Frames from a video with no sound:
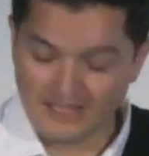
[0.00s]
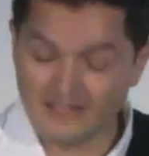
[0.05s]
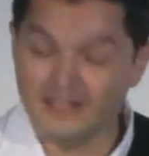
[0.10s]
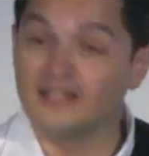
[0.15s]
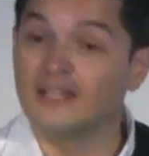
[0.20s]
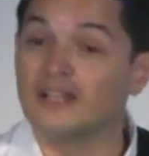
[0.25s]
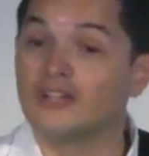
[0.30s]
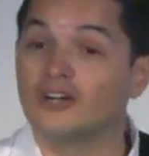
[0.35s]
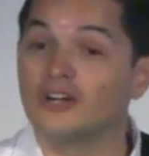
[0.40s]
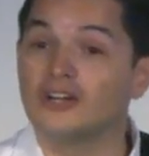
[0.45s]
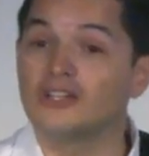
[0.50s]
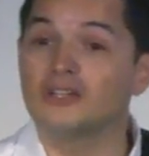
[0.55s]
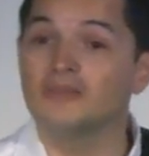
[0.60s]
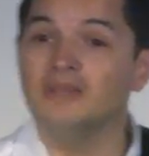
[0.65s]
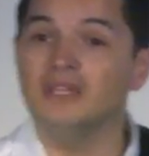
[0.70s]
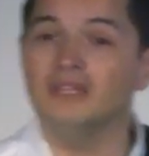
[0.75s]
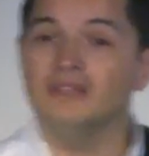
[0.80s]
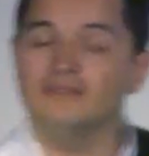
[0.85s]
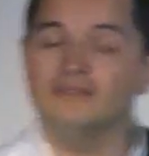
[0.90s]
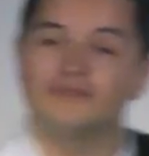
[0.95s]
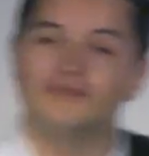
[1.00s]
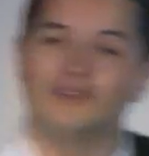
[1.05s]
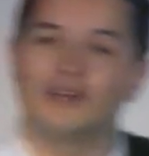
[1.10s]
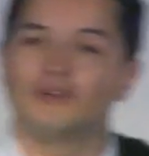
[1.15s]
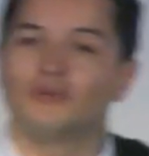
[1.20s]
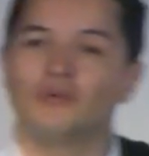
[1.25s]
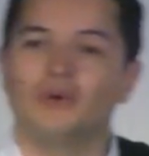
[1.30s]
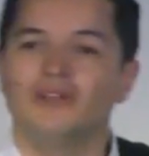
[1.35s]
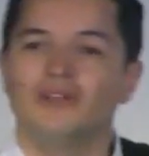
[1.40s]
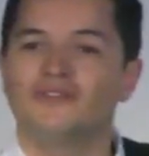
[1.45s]
studying economy
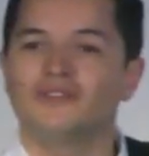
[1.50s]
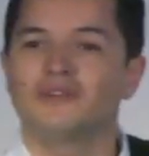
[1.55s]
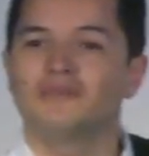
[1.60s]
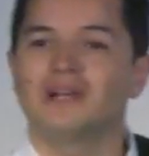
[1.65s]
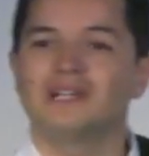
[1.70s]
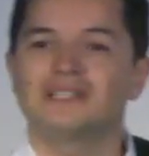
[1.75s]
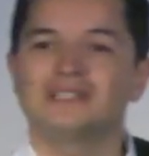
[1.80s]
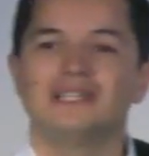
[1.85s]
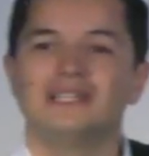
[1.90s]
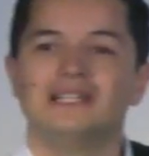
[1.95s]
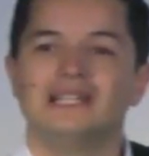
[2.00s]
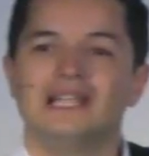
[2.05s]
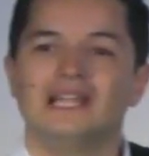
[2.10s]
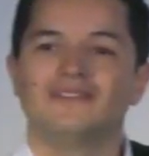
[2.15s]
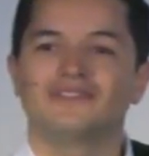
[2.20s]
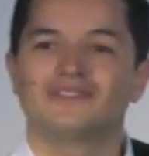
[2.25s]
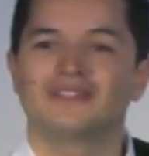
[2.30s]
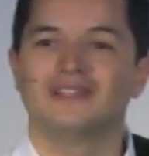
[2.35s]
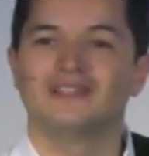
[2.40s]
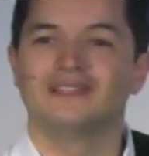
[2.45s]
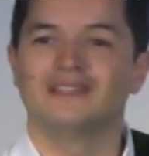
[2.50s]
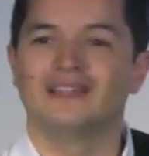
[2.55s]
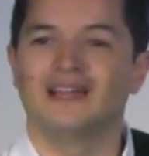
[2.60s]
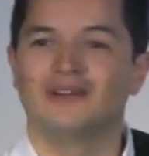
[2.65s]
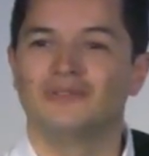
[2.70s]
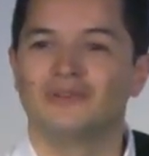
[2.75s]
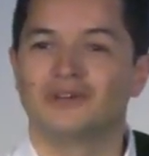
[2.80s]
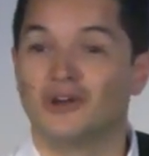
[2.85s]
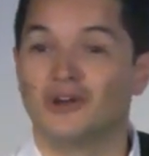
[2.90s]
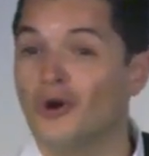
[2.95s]
far away from us. He left
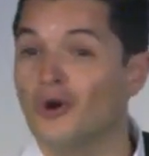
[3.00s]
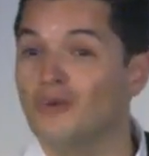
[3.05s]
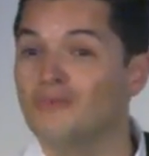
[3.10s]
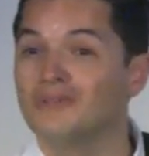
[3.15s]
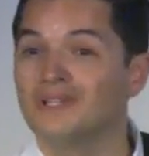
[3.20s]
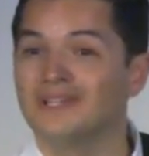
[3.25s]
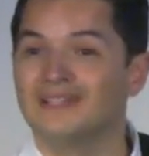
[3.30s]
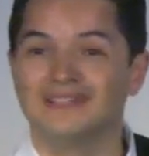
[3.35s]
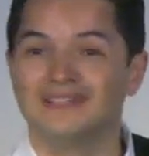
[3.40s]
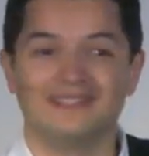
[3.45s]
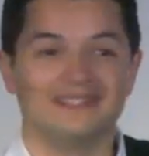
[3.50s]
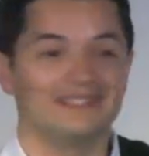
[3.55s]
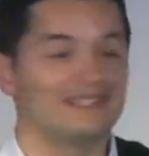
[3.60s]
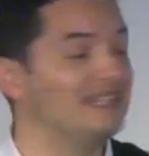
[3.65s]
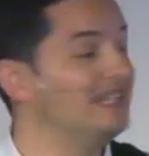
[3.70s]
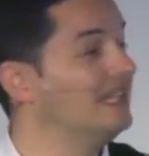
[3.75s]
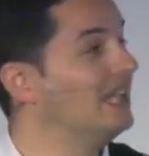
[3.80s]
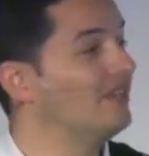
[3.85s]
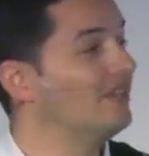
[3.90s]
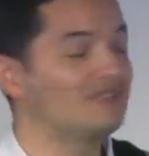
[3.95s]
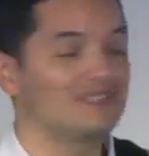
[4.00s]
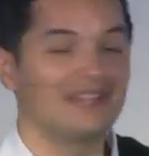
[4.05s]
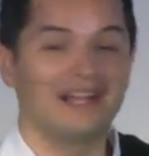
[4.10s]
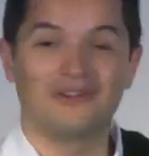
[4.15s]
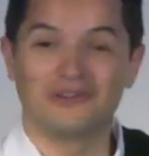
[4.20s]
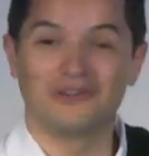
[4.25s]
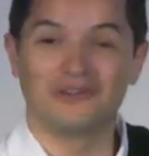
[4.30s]
our home, he, he left